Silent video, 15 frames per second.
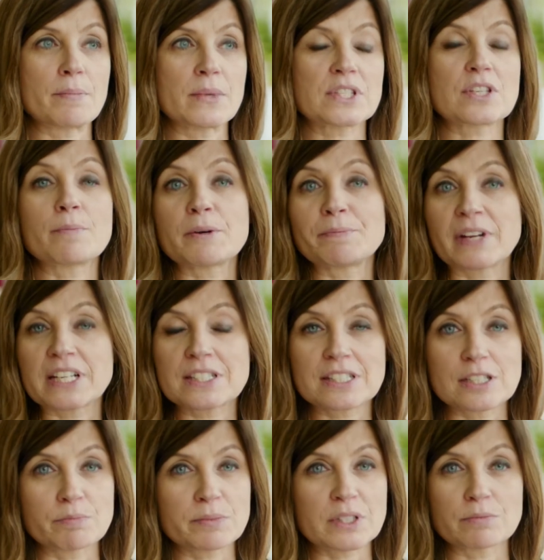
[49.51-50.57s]
some of my
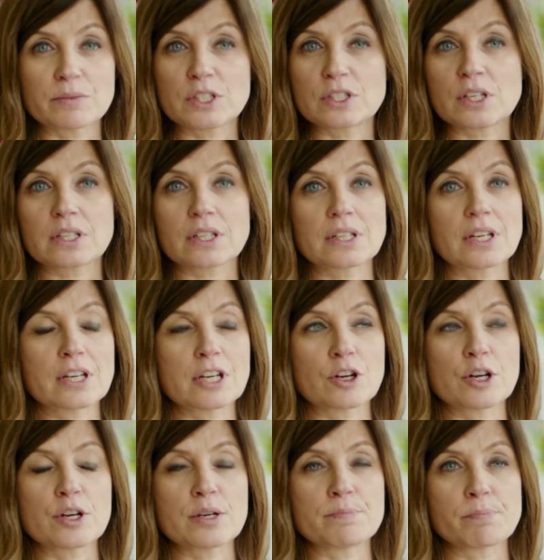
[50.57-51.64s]
symptoms
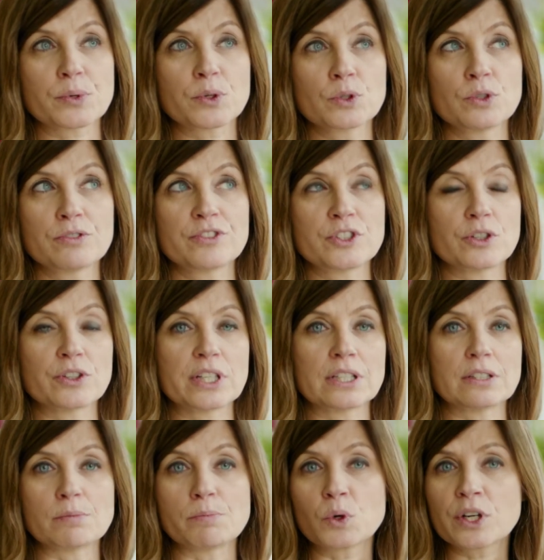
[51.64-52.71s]
are improved
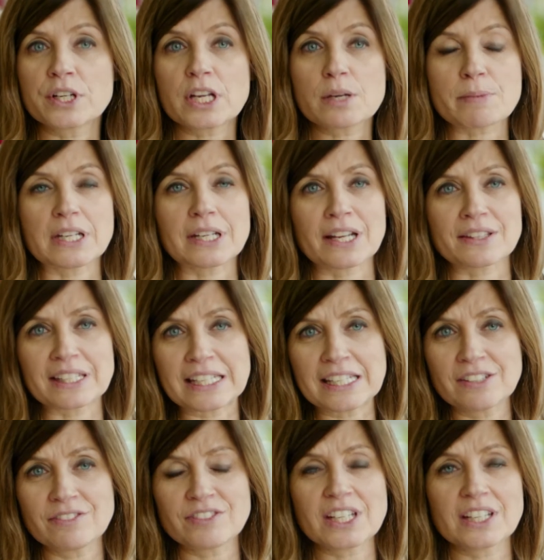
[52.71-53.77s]
during the morning but not the
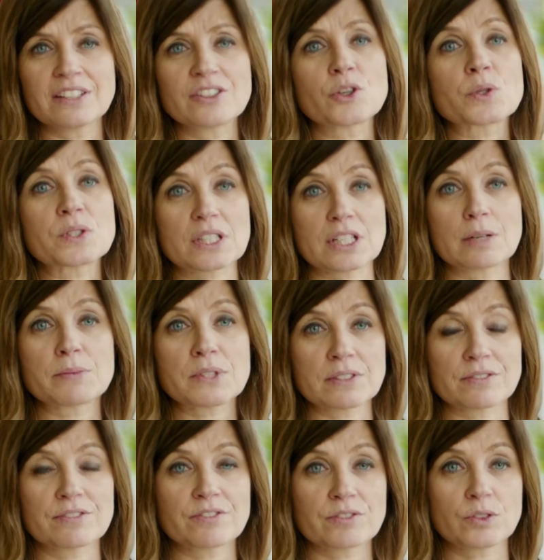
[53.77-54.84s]
evening, those types
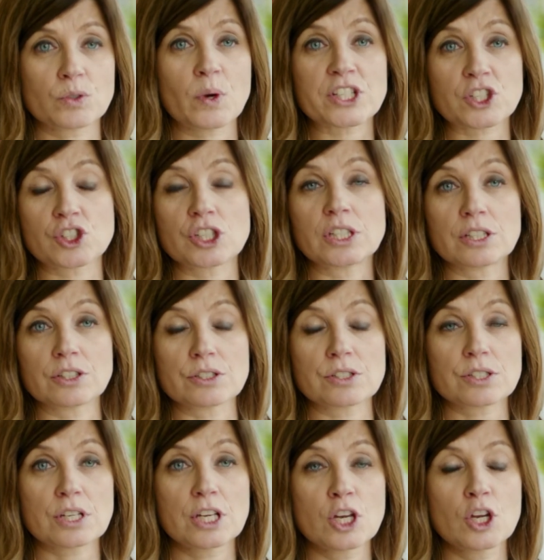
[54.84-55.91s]
of
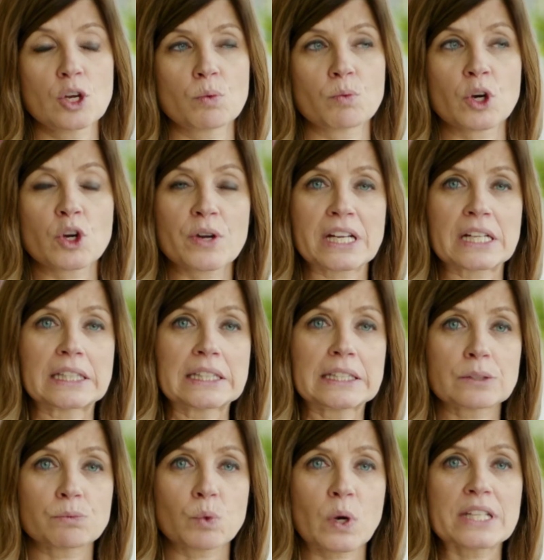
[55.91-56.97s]
questionnaires. We're going
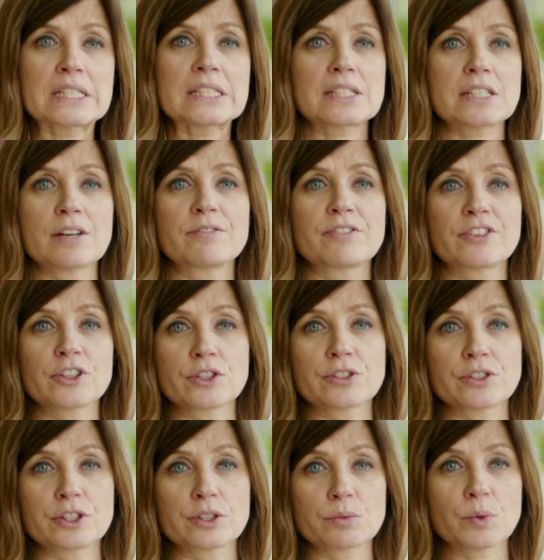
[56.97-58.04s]
one step
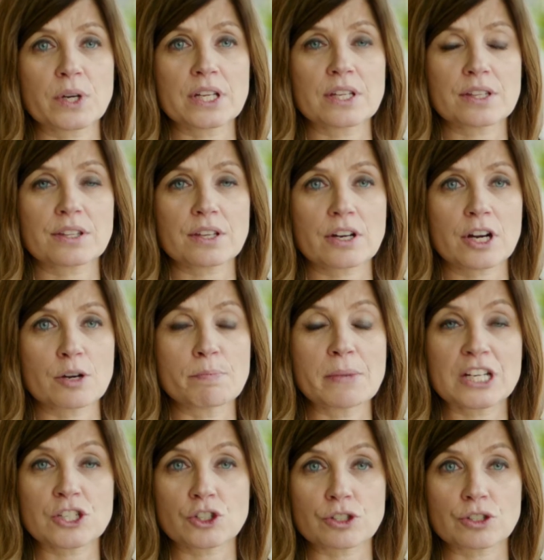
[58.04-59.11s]
further with our
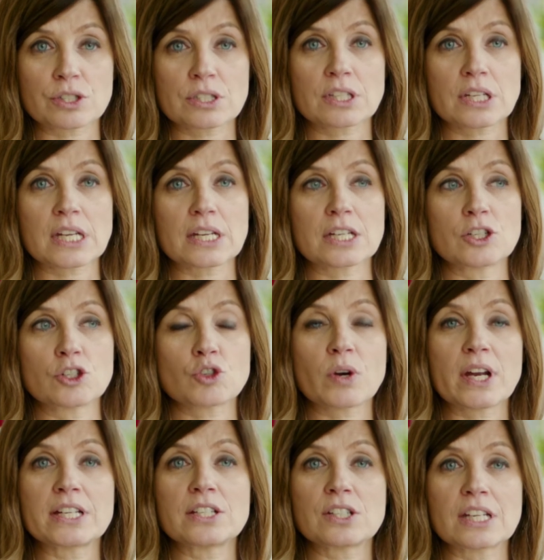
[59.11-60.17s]
measures and
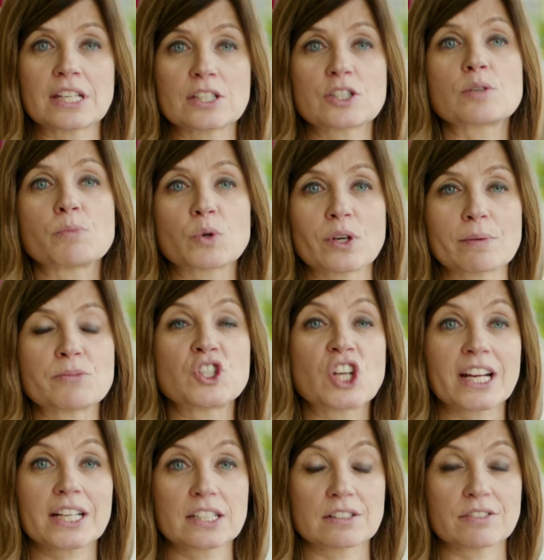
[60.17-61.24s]
trying to get some more
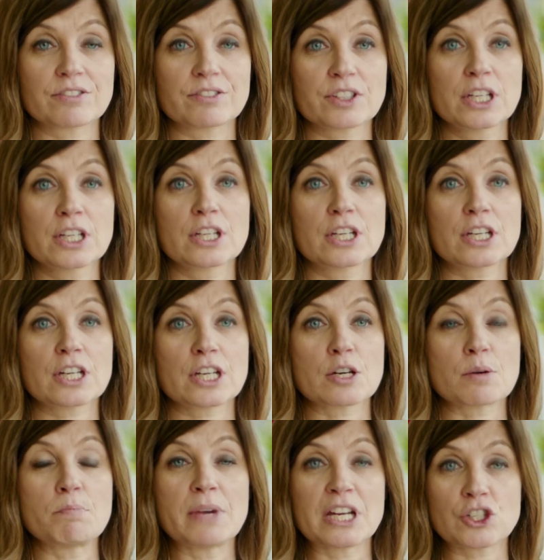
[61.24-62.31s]
objective
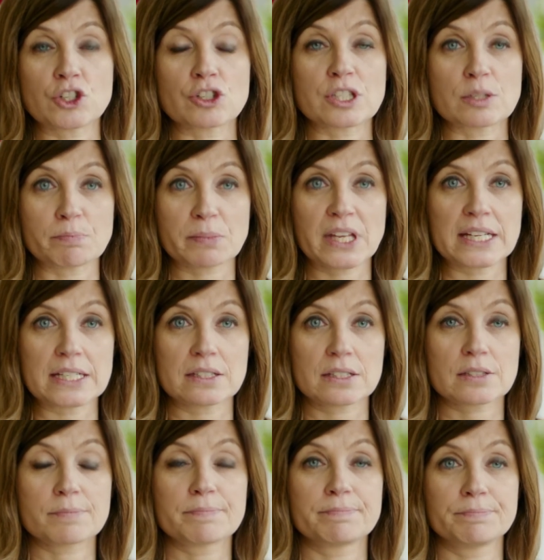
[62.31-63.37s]
measures in place.